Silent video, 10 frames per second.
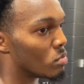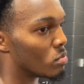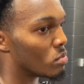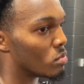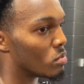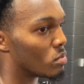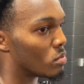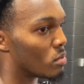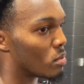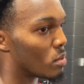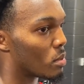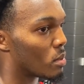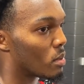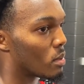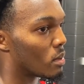What, what, what do you think the
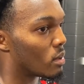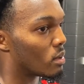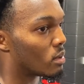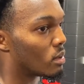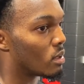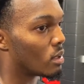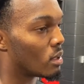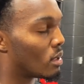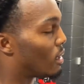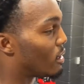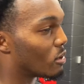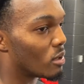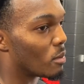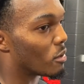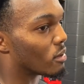sky, the limit is for you? Ain't no
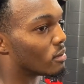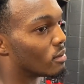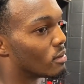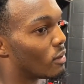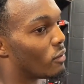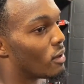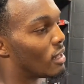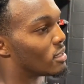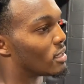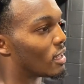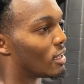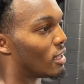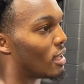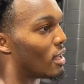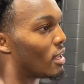limit. I feel like the sky,
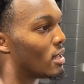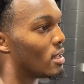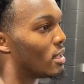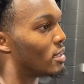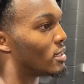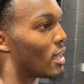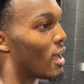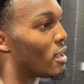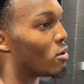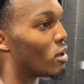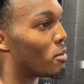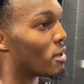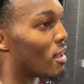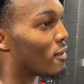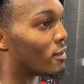uh, sky ain't no limit,
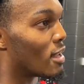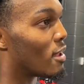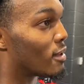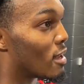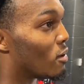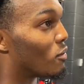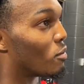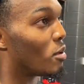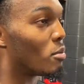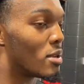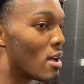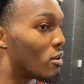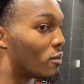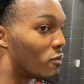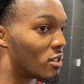not not not only for me, but
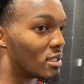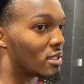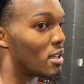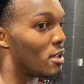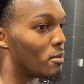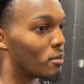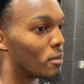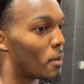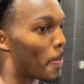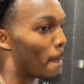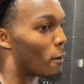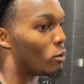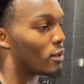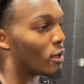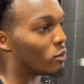not for this team we,
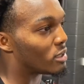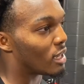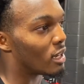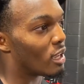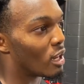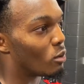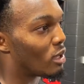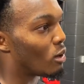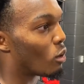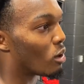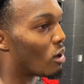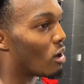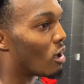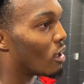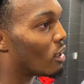we stay together, we keep working
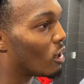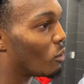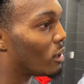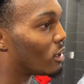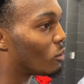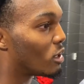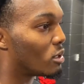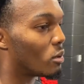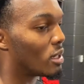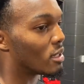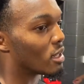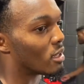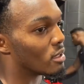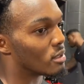hard, we, we can do anything.